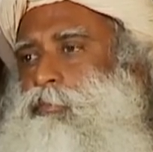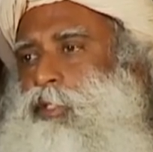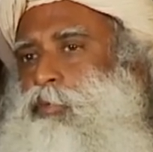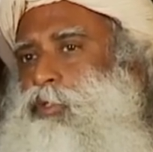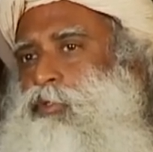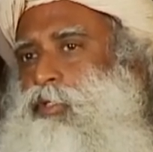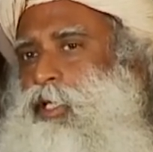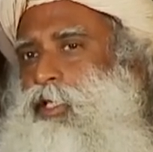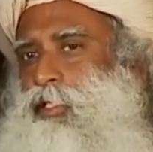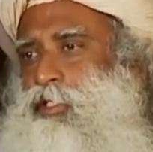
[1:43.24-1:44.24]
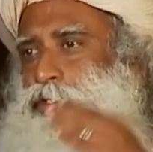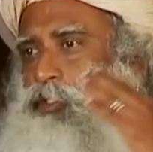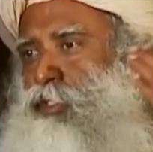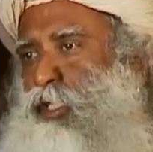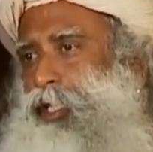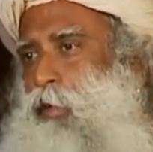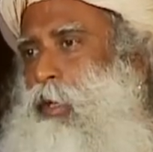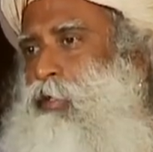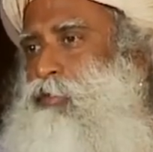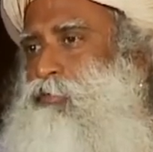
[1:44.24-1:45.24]
even today there's any
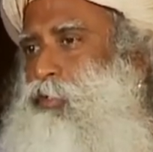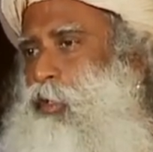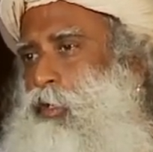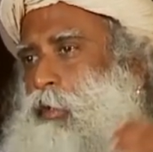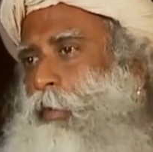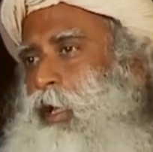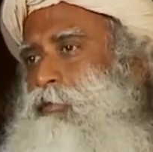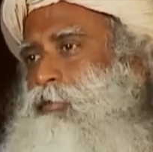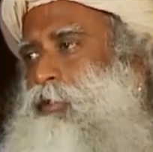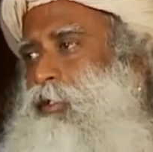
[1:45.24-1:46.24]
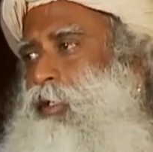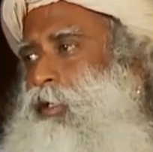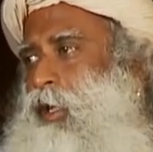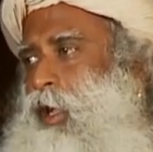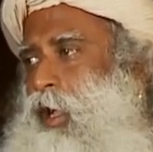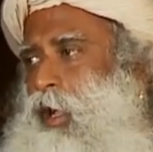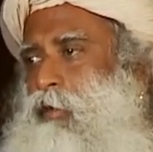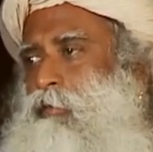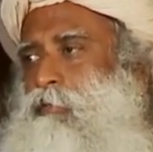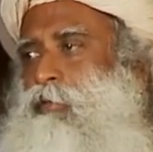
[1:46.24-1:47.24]
amount of talk about
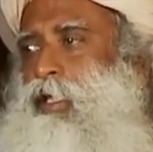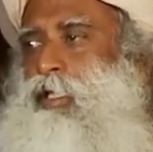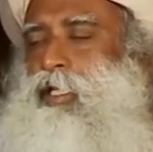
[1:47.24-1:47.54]
how a